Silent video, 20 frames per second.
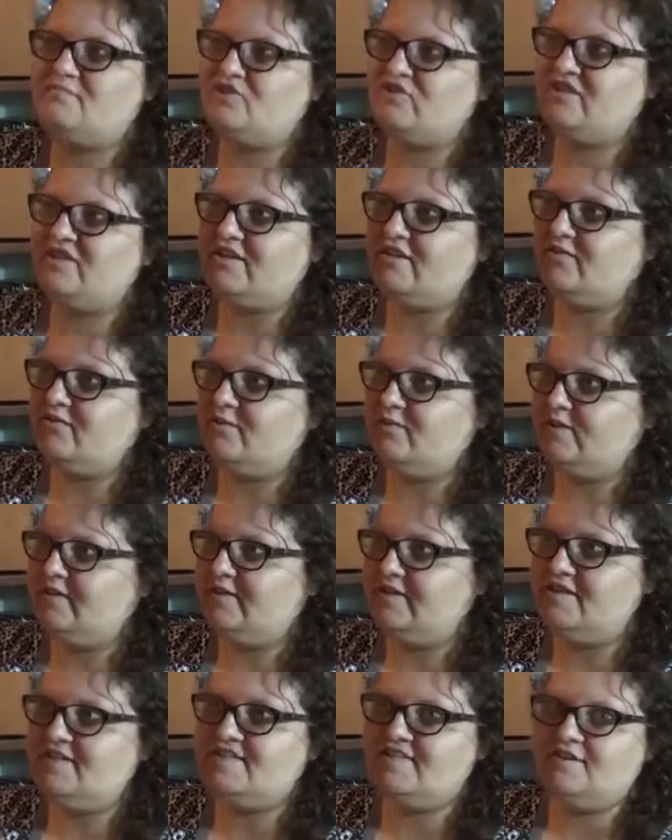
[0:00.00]

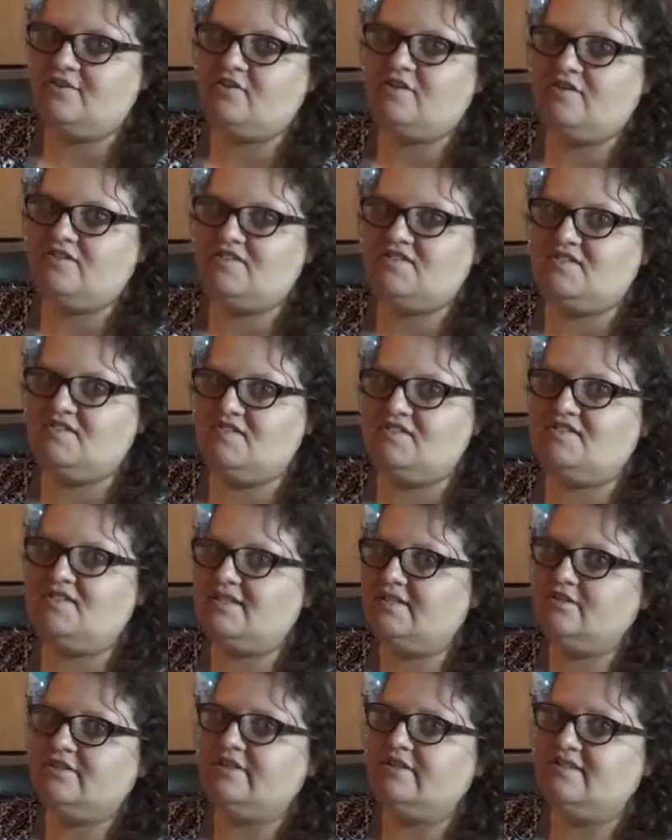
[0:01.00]
particularly easier because uh,
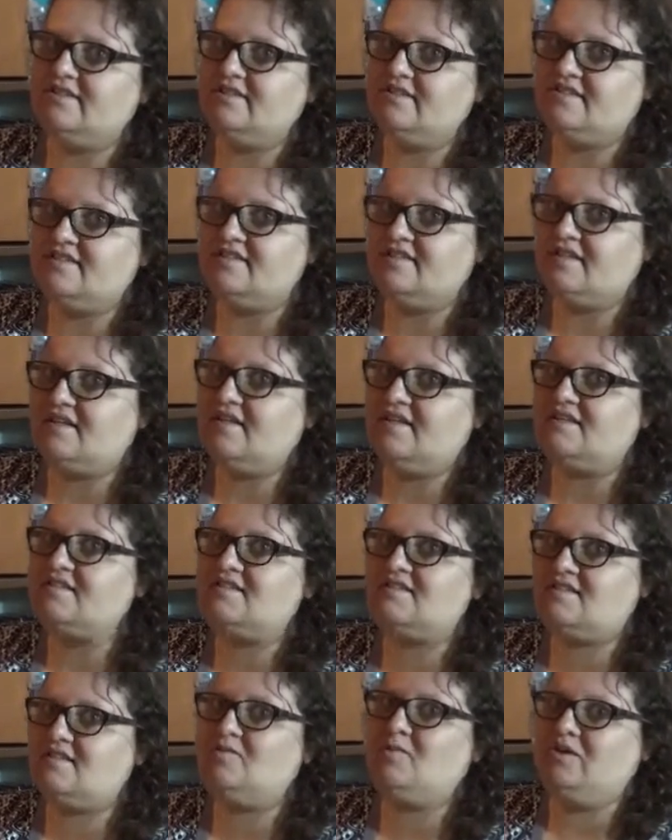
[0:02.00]
Sarah is against